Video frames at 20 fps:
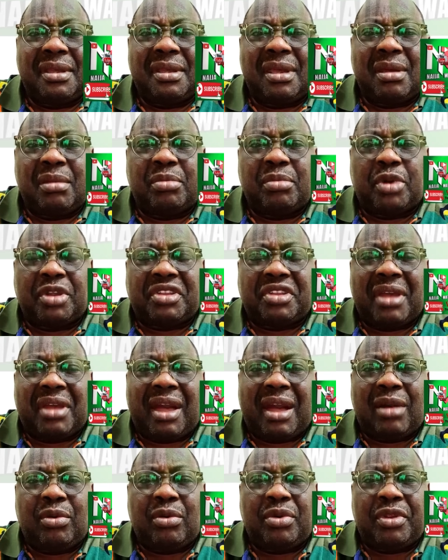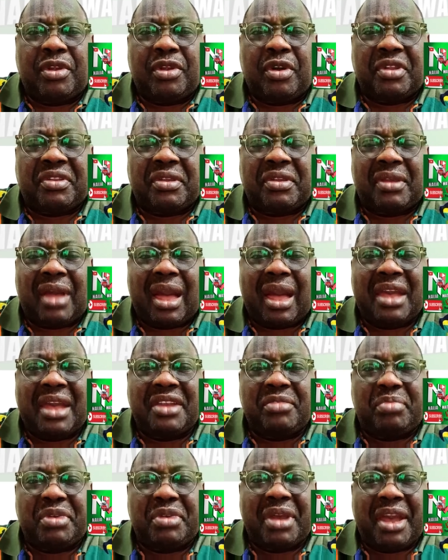But I will not
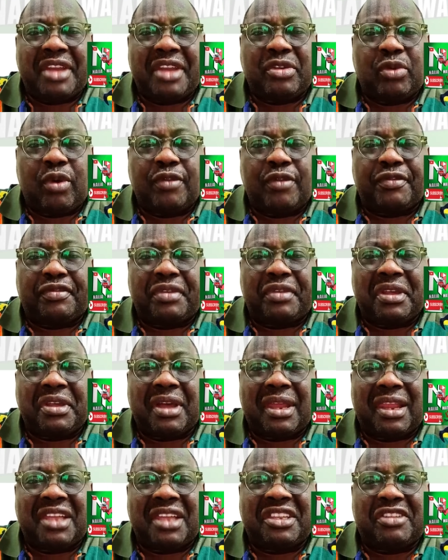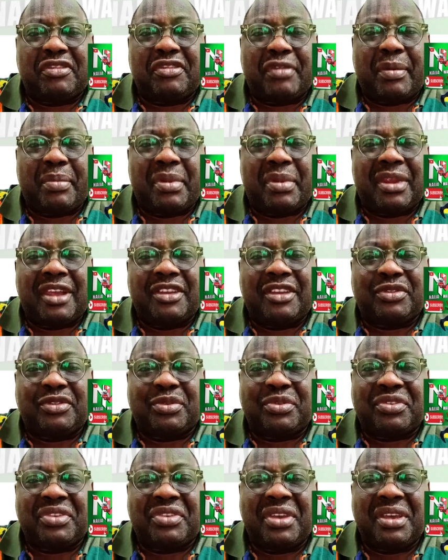hide behind one finger, like Chief Abela used to
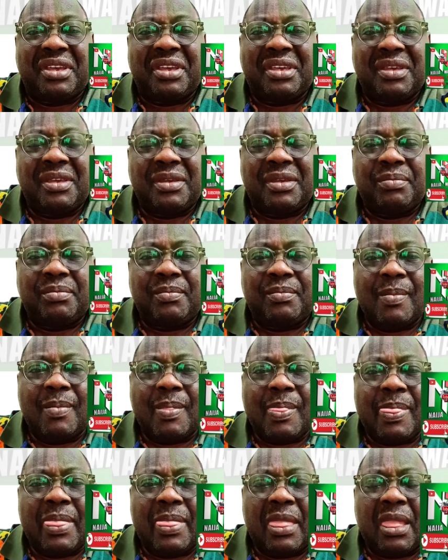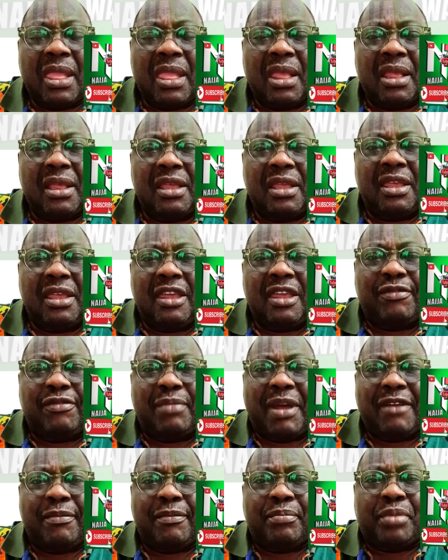say. If
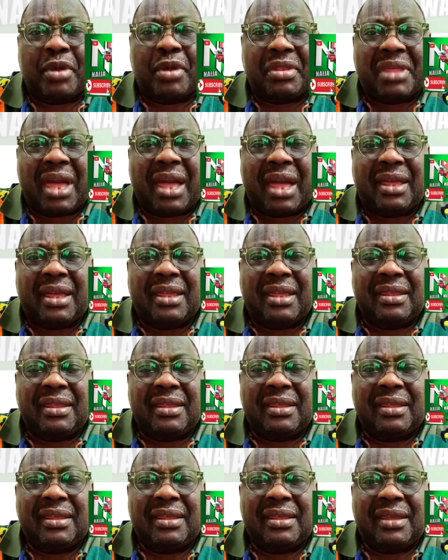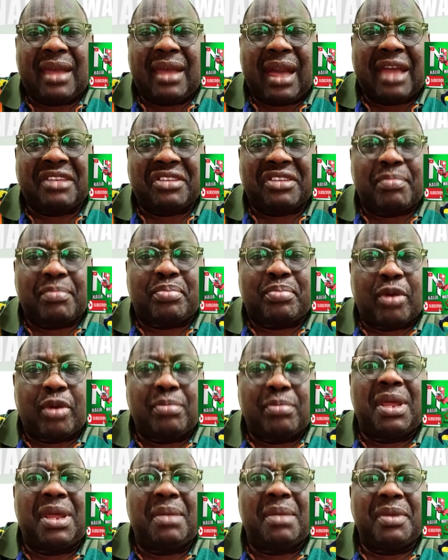my brother has a
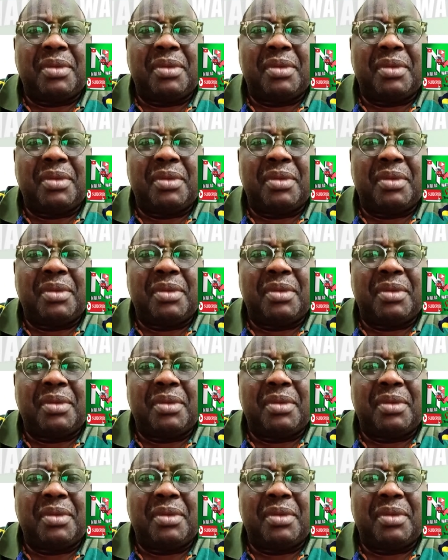problem,